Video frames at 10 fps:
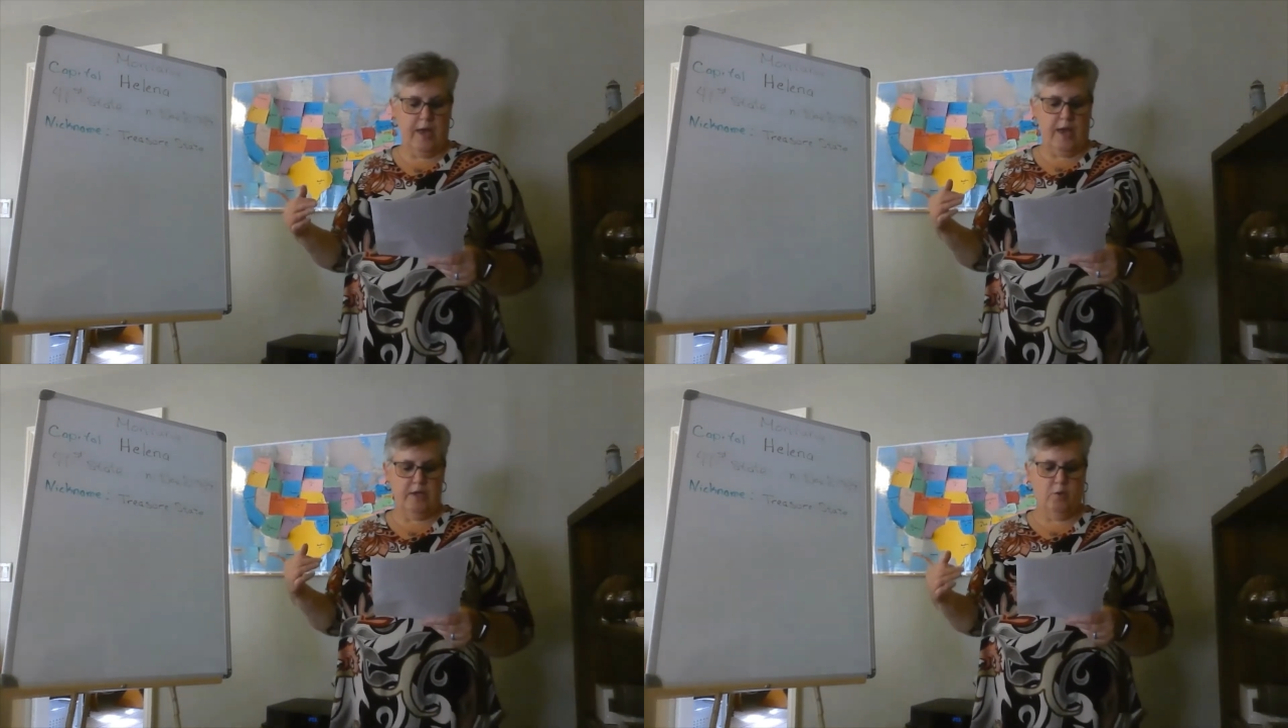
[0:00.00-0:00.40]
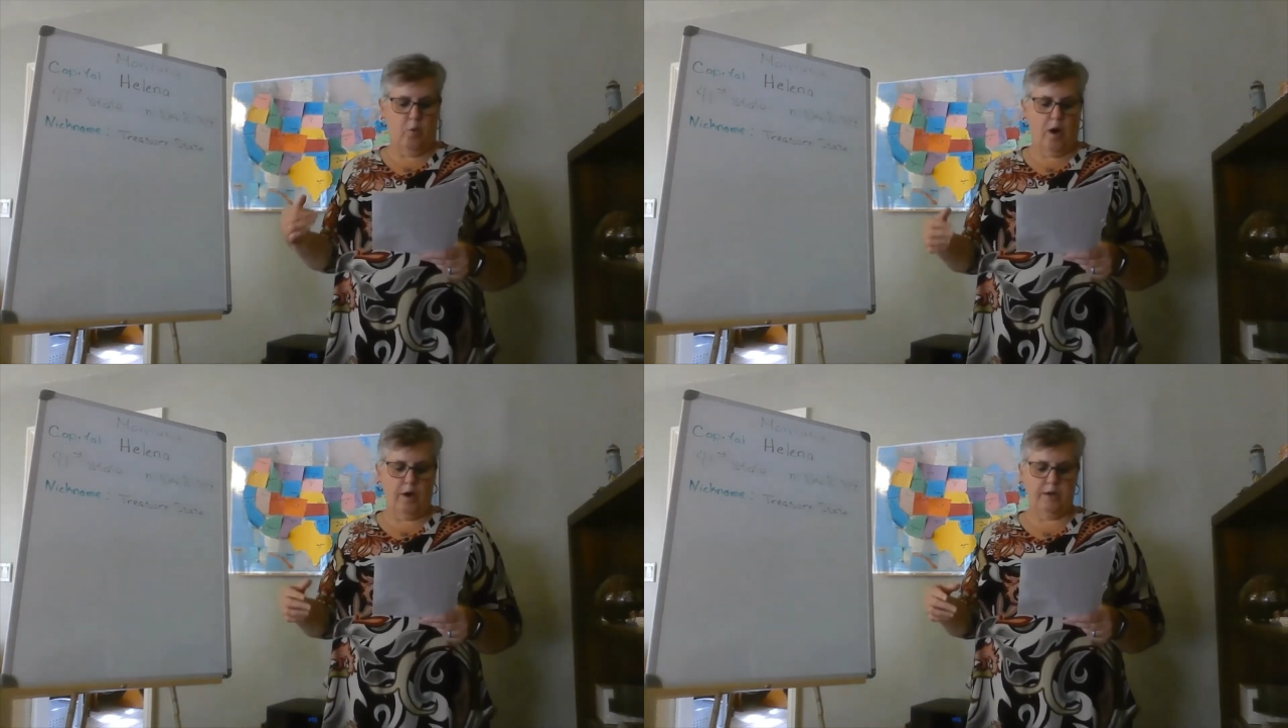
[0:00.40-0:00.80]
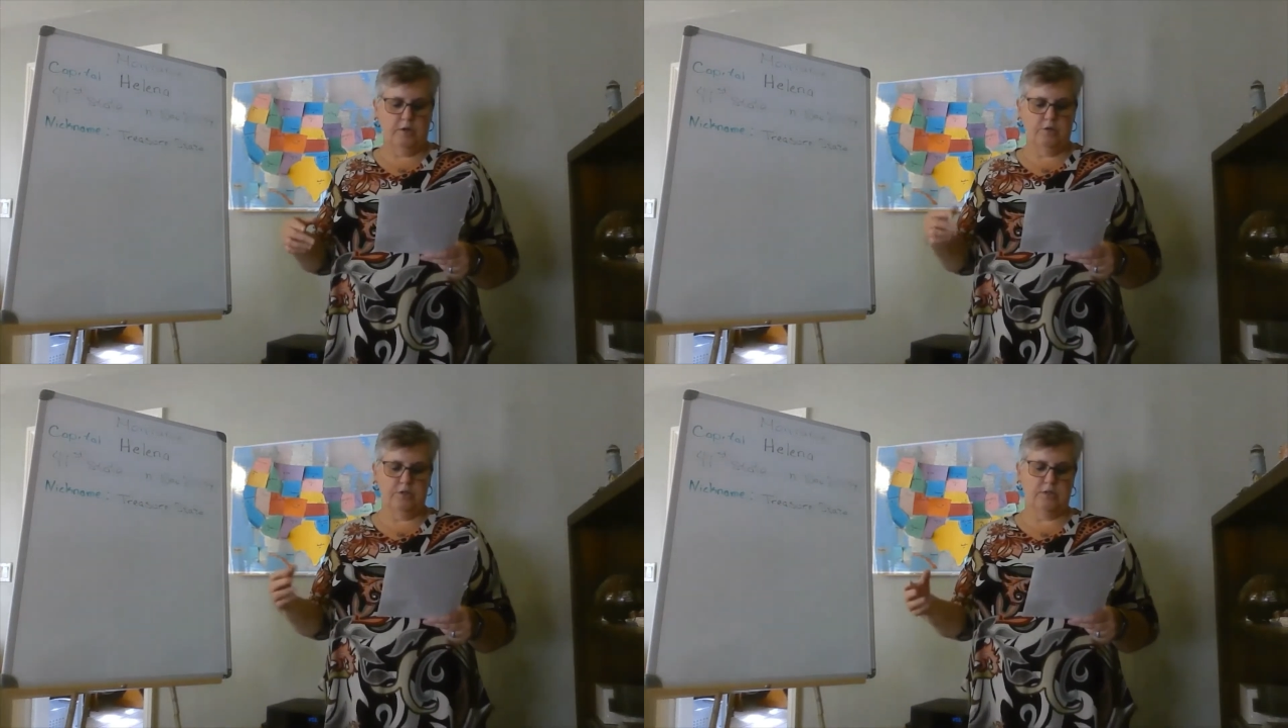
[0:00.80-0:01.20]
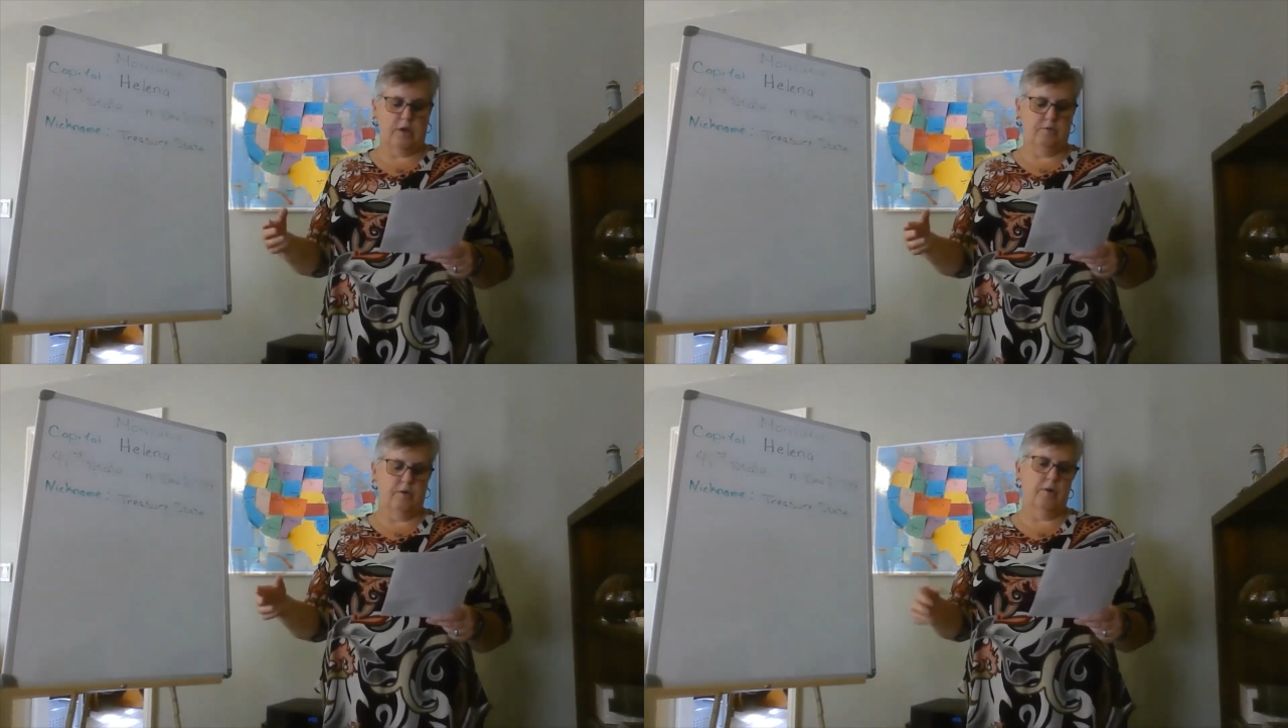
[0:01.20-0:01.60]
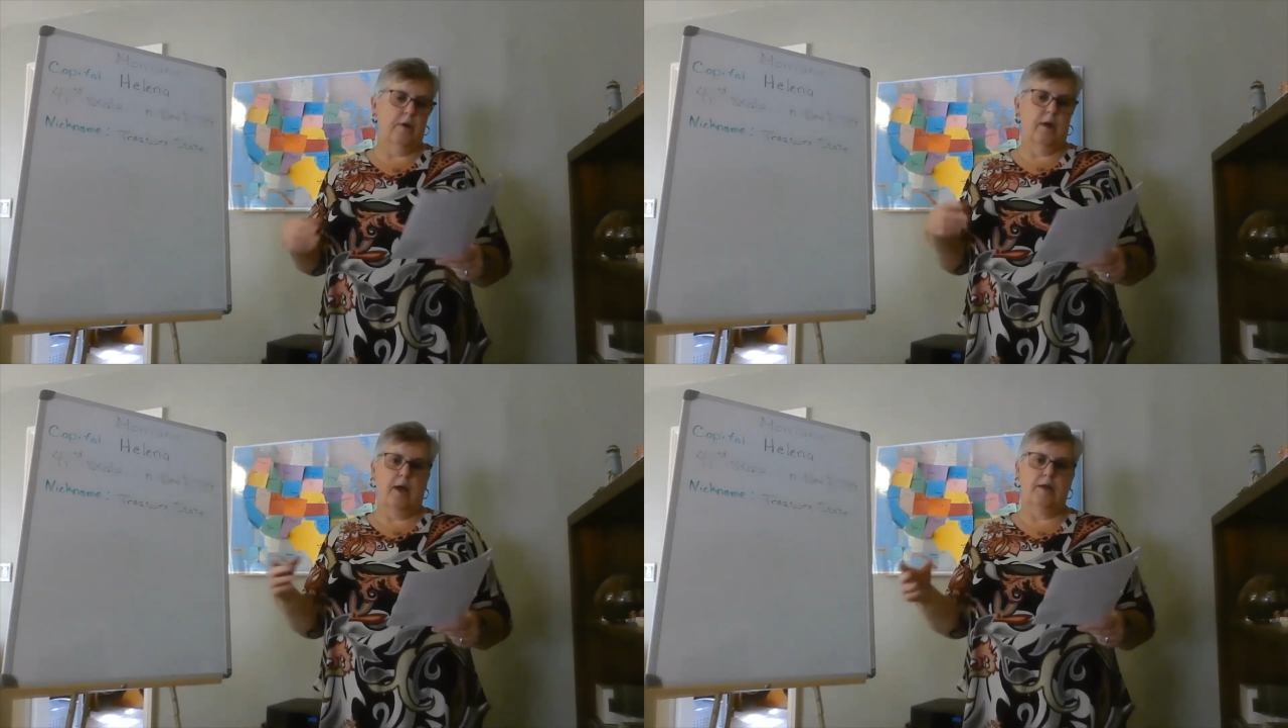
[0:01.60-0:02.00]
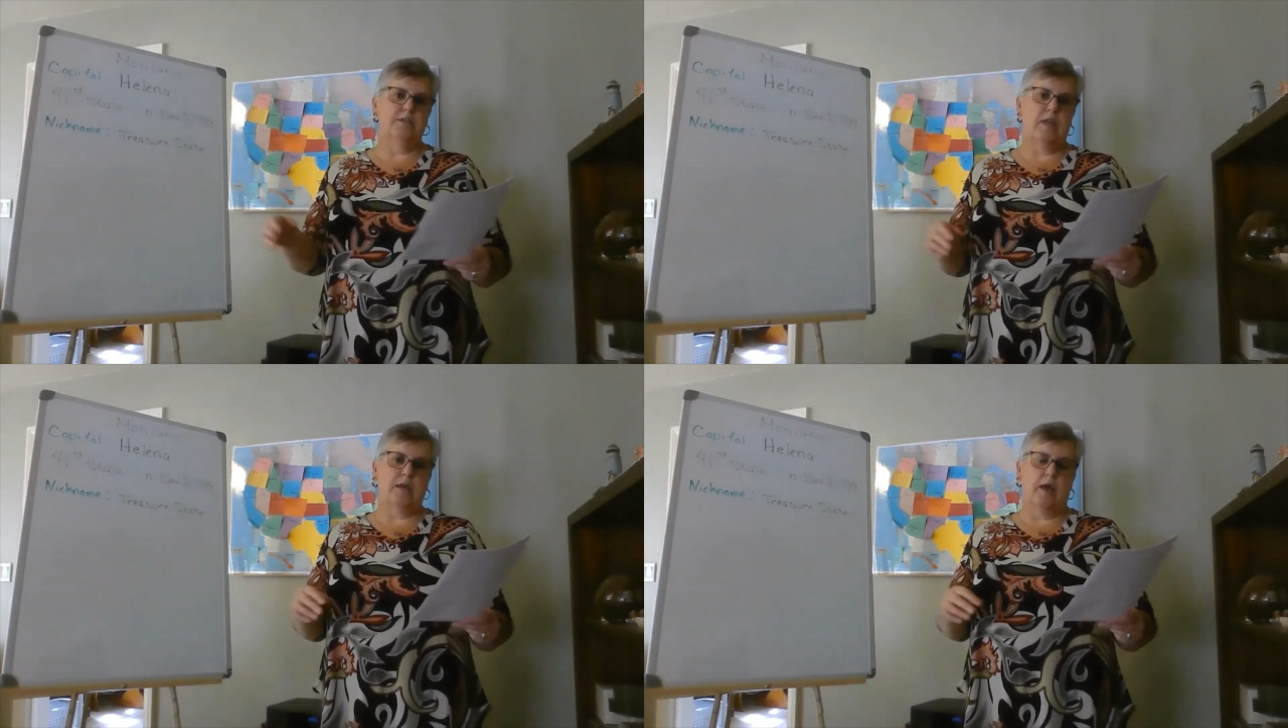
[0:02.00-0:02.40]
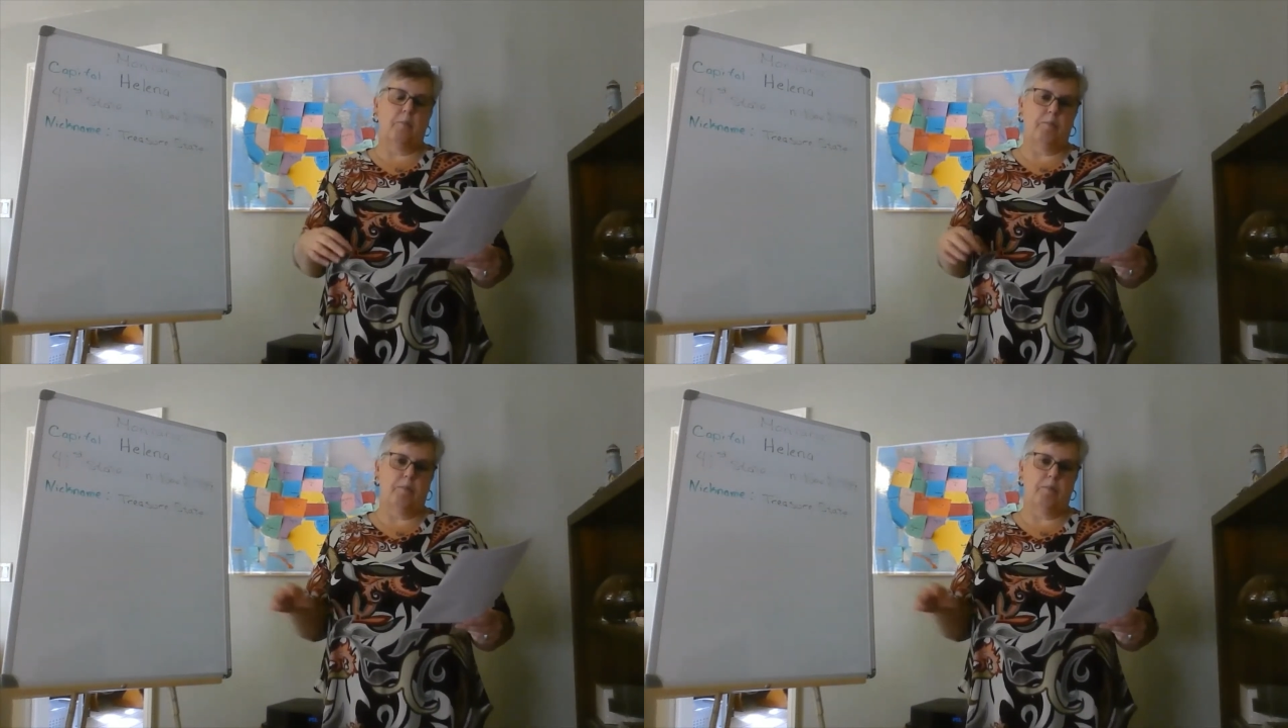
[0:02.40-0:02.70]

and you walk and you discover, and it's like a